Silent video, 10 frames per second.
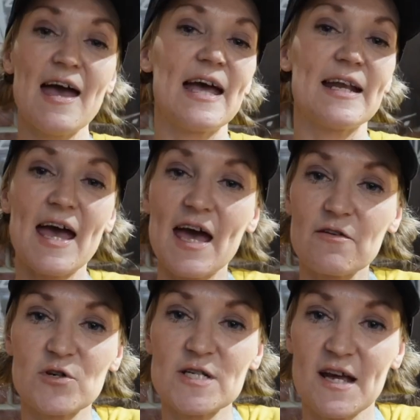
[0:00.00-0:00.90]
and
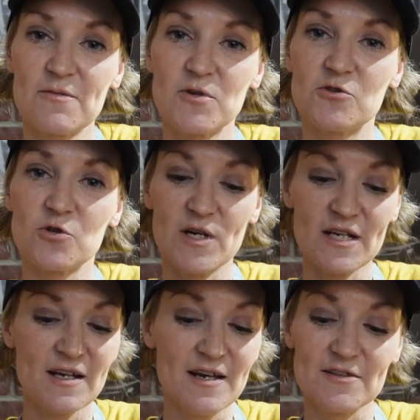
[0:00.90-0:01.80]
every time you do
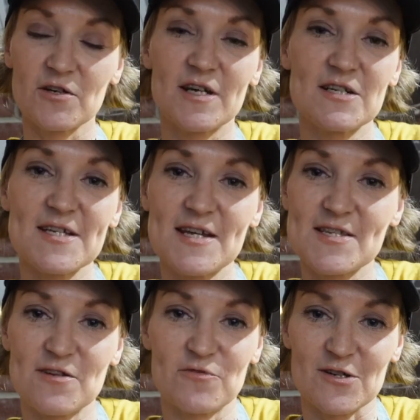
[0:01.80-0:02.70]
it, they're gonna
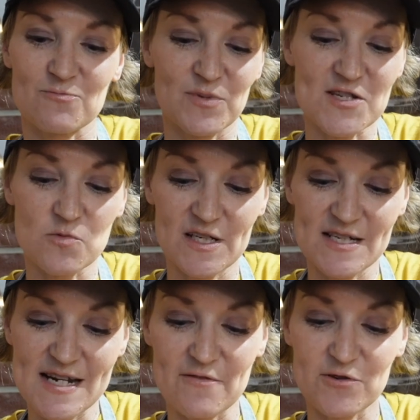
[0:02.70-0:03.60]
taste different because we
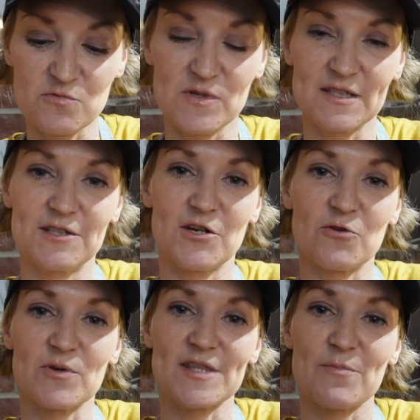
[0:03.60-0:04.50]
never really
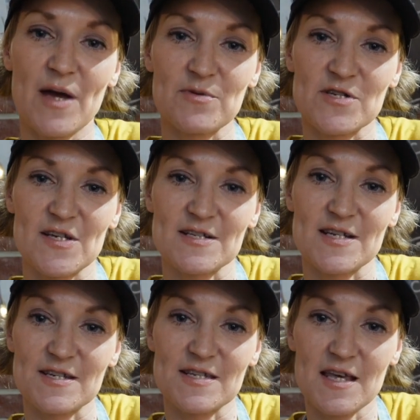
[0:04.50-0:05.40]
know what that pepper is gonna
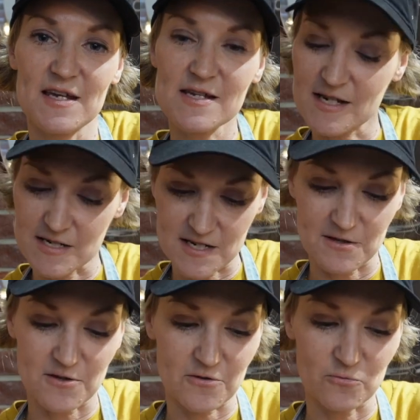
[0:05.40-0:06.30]
taste like
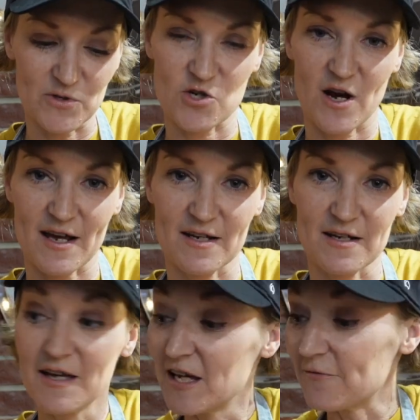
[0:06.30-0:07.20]
until we try it.
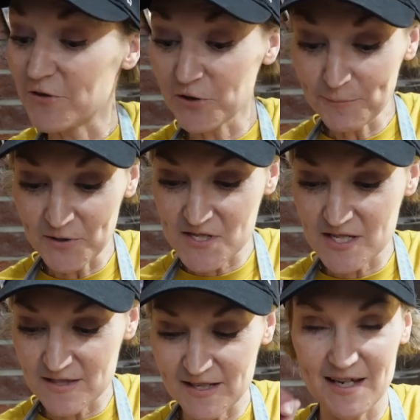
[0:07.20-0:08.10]
If you're a
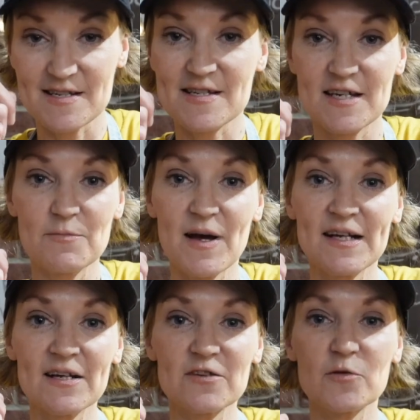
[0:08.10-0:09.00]
person that can take a
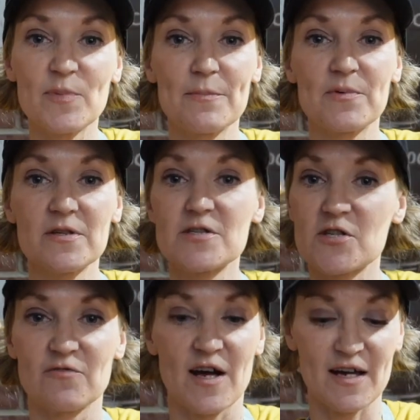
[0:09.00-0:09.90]
bite out of a pepper and
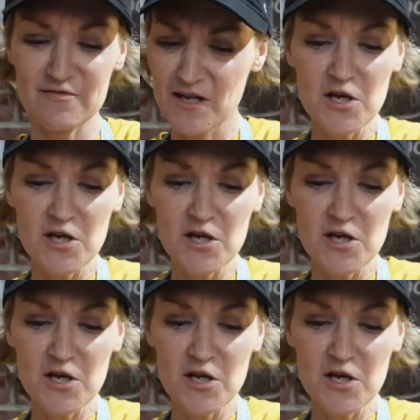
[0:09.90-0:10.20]
survive,